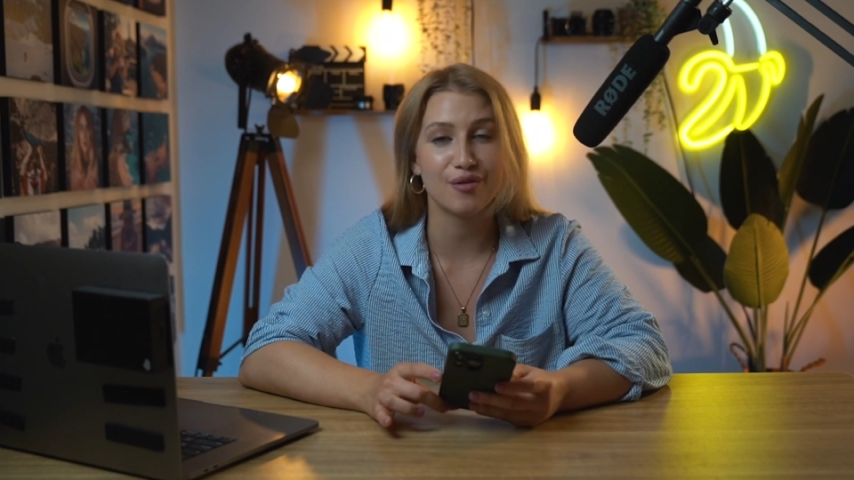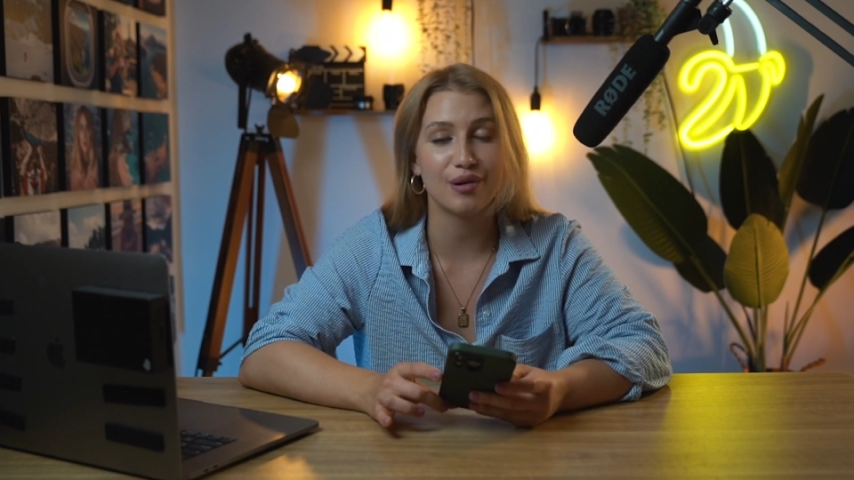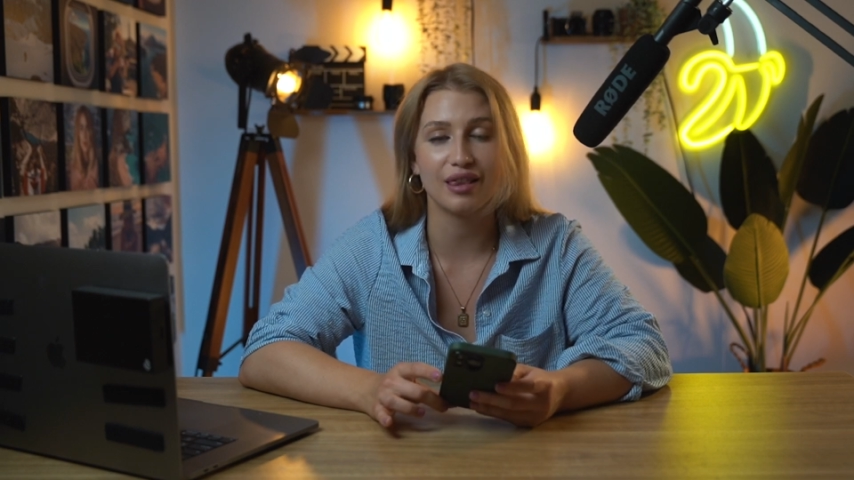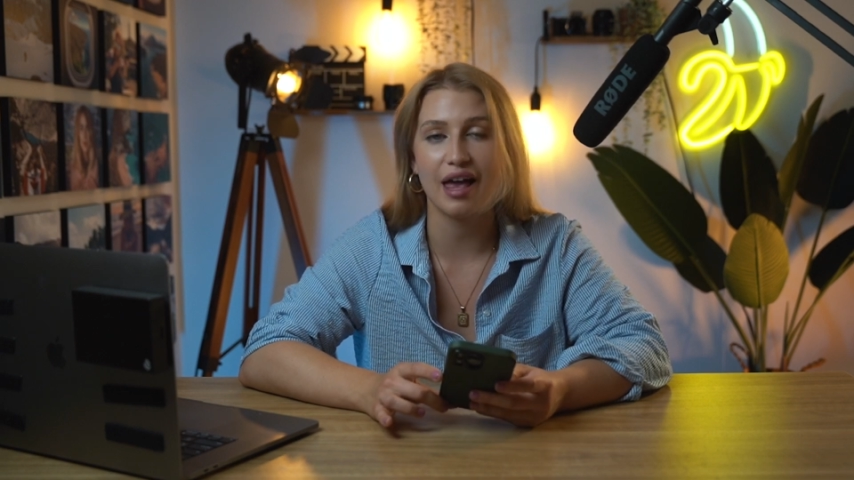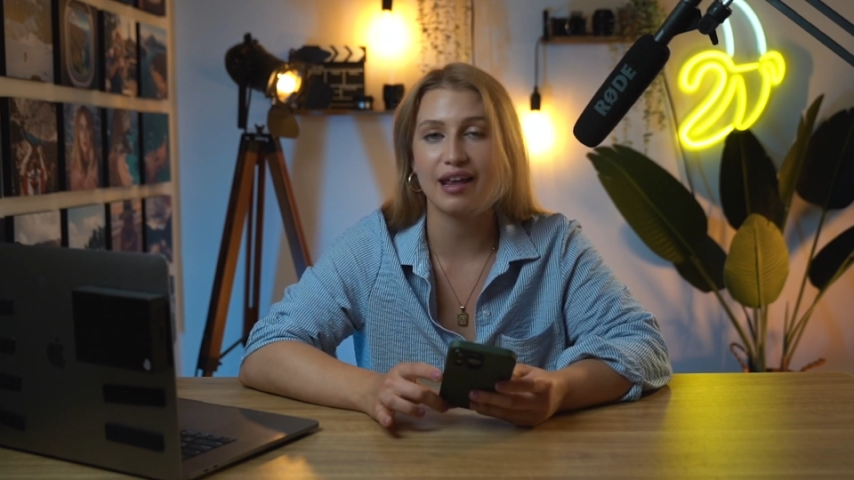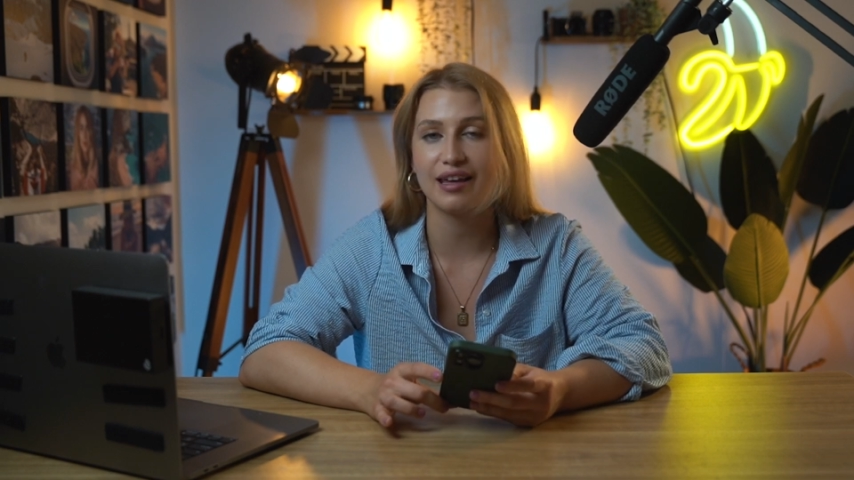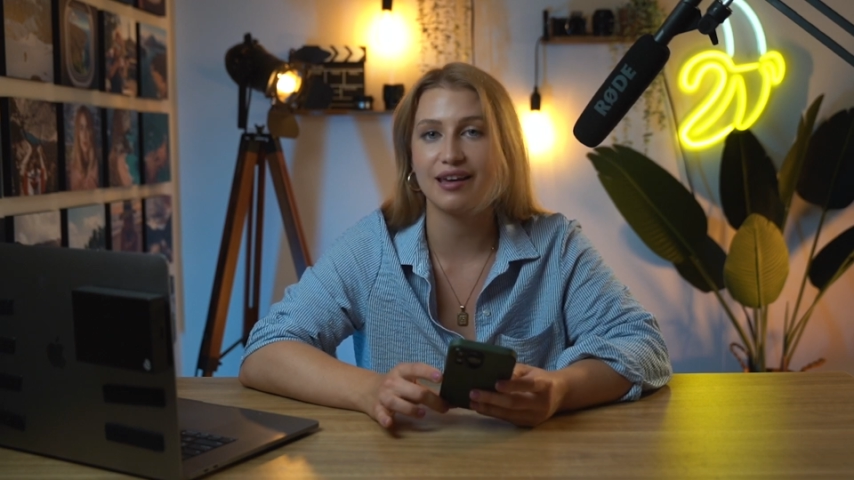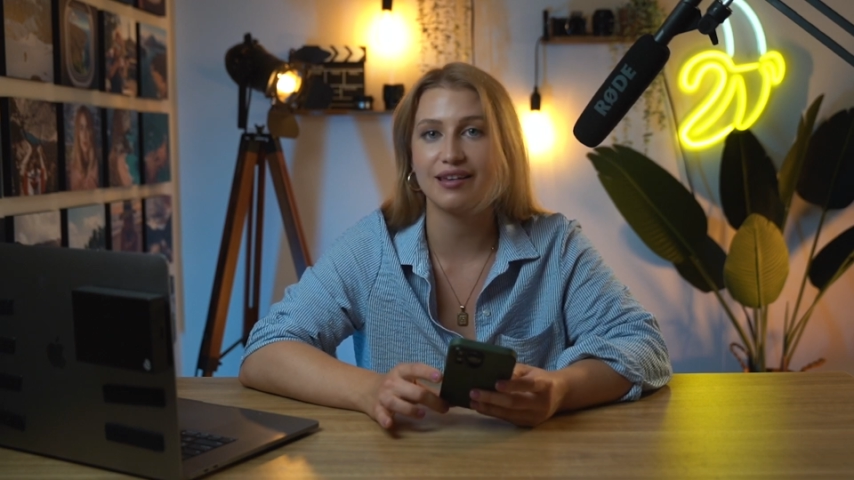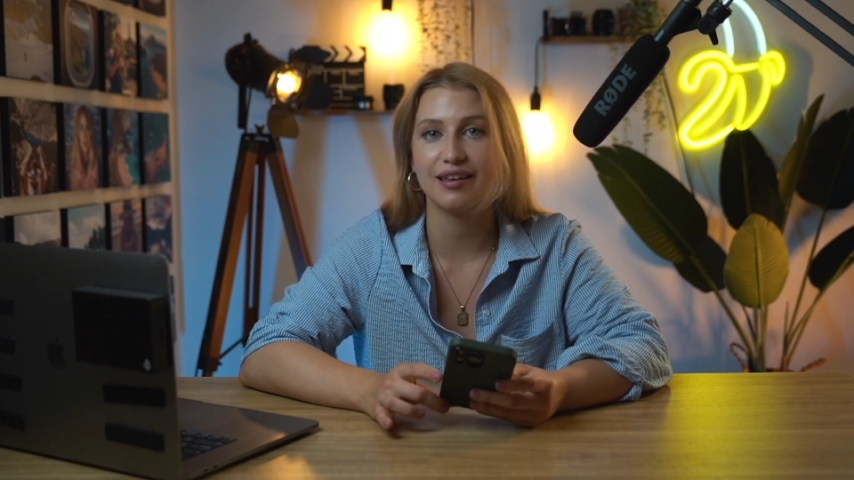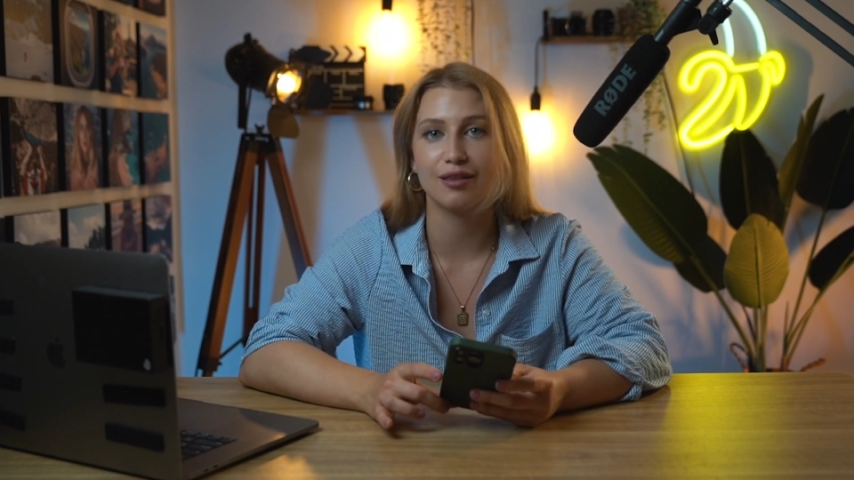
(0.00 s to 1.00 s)
bad
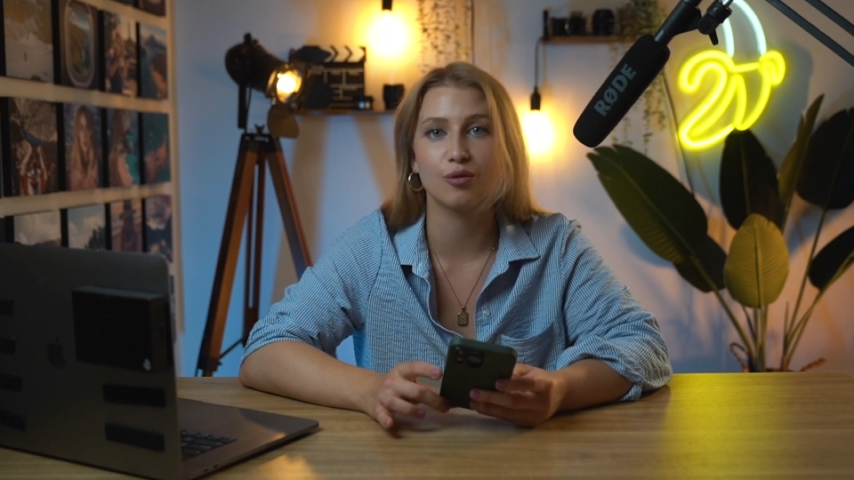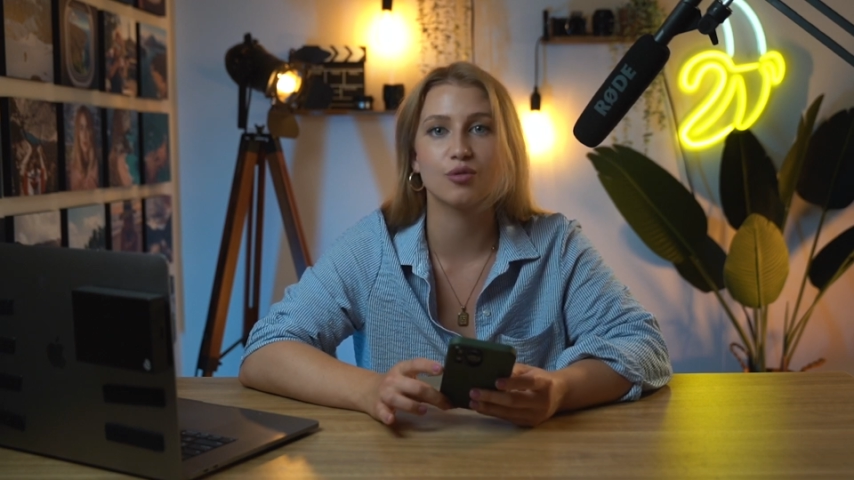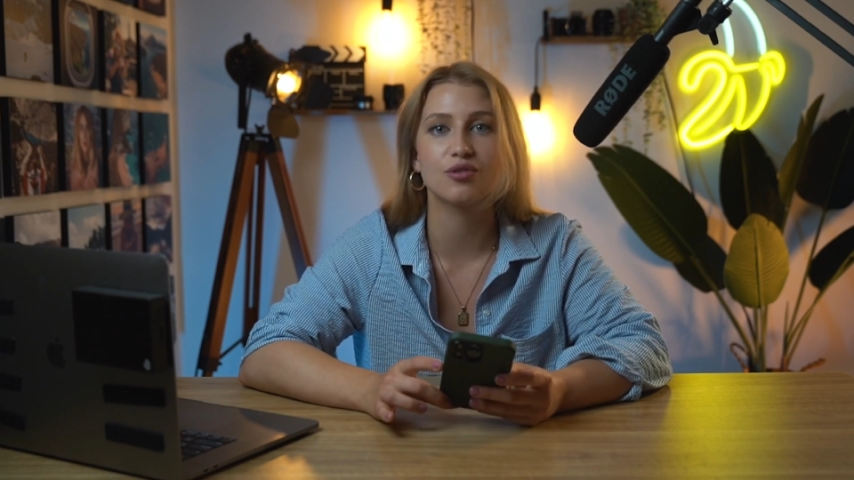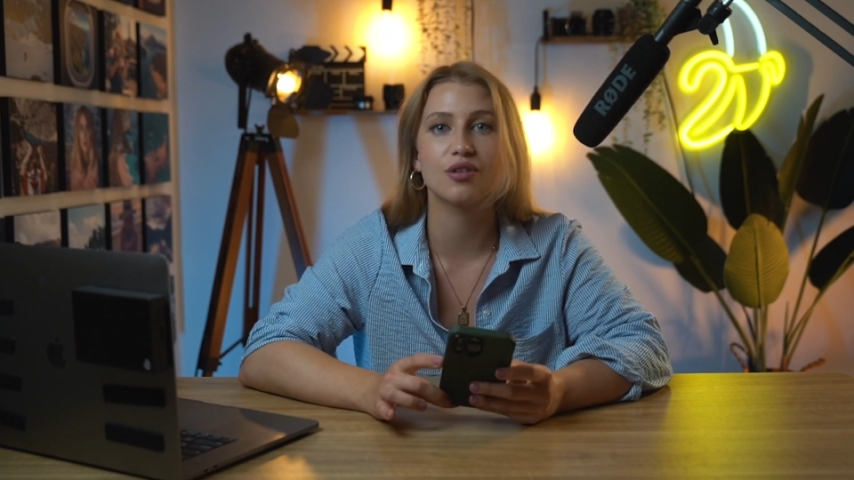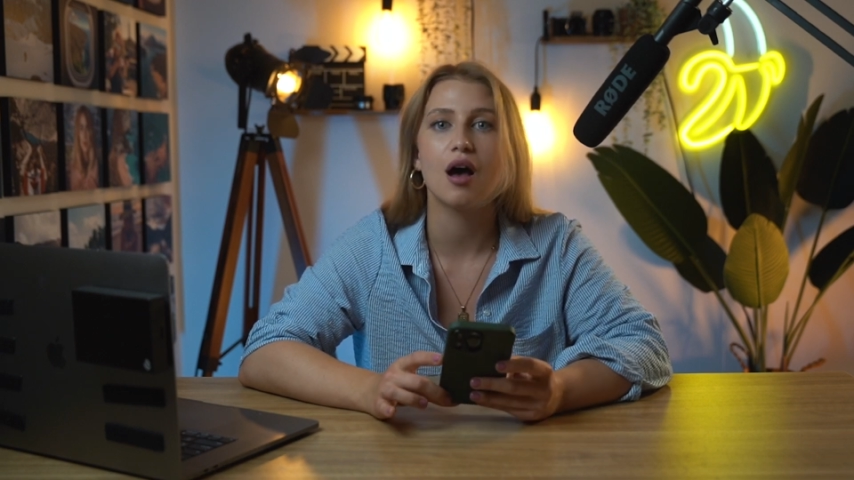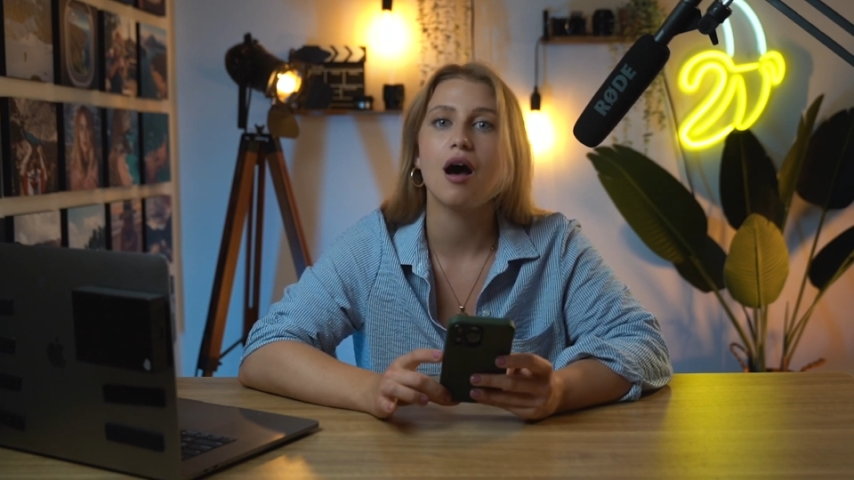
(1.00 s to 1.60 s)
lighting, it looks